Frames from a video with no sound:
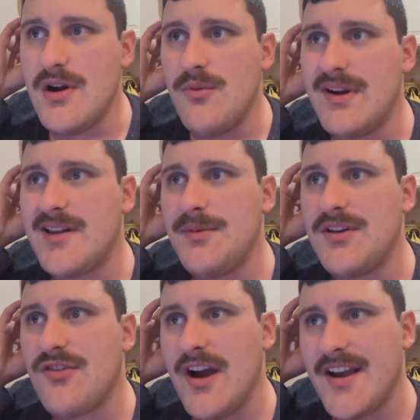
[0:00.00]
we should
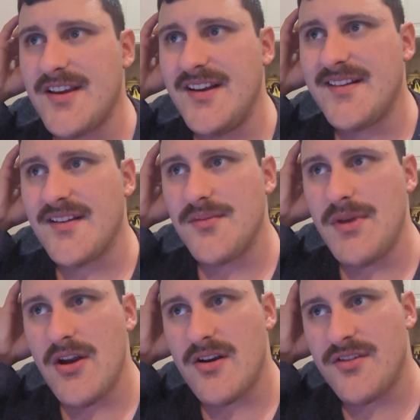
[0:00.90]
be trying to teach just
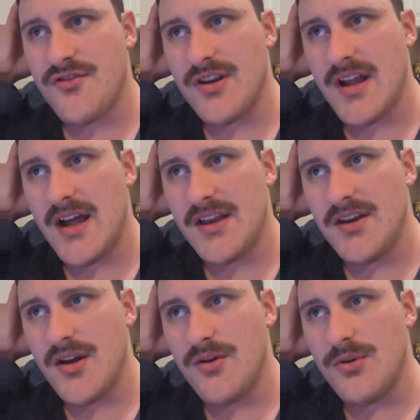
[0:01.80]
American history, not,
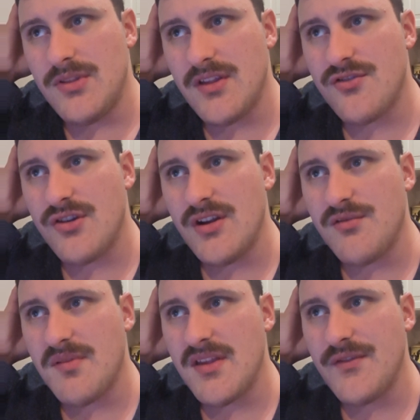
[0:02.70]
the history
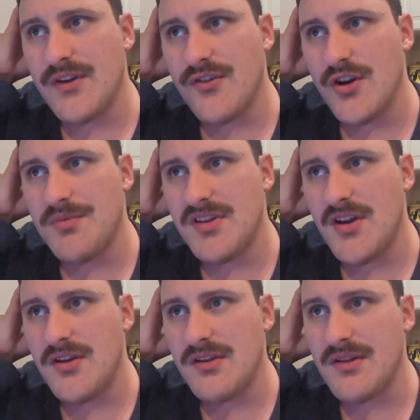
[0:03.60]
of specific groups.
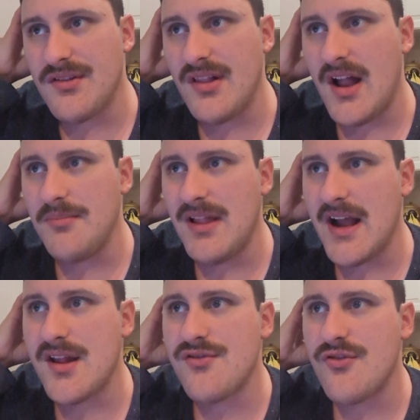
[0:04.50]
There's a lot of
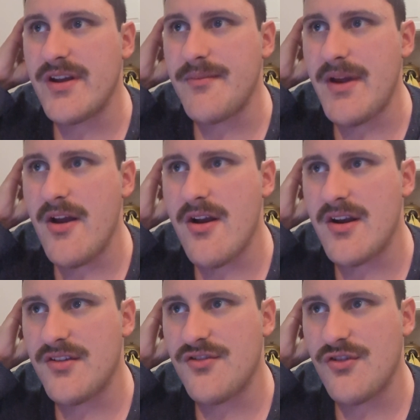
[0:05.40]
Black history and
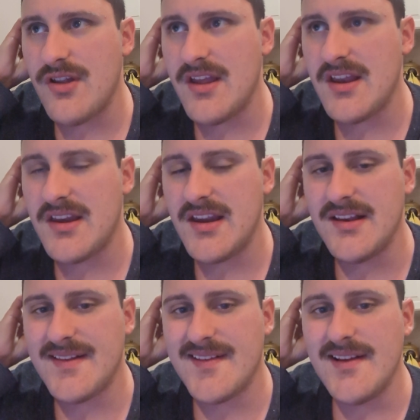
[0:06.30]
American history that you can
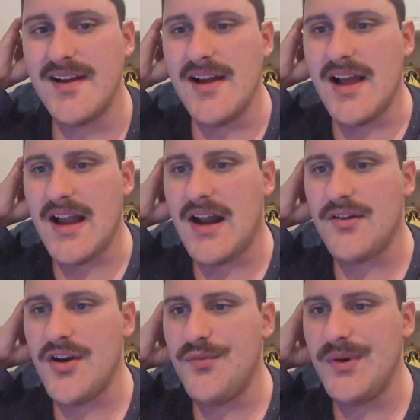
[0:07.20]
teach. And I
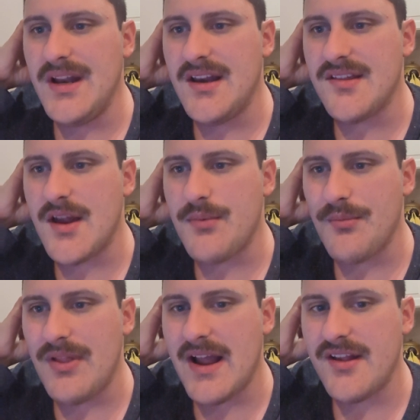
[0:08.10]
don't know if we need a
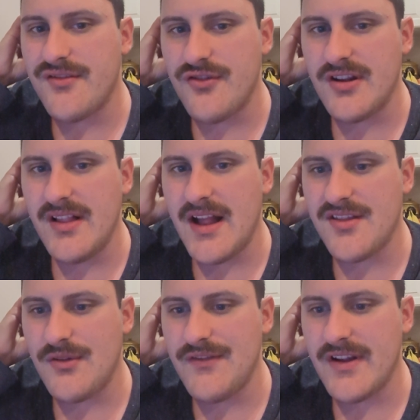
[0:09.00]
separate Black History
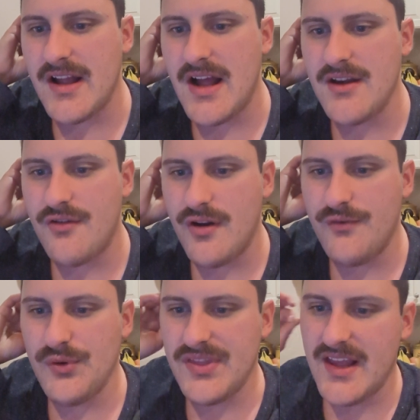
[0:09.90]
class, so I think I kind of agree
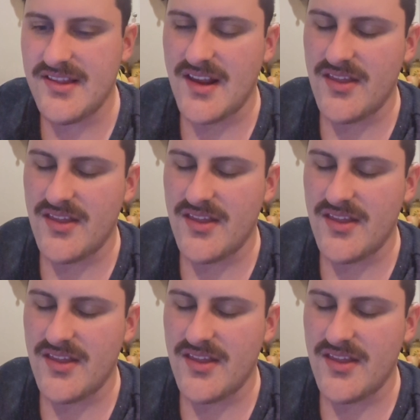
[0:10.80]
with what they say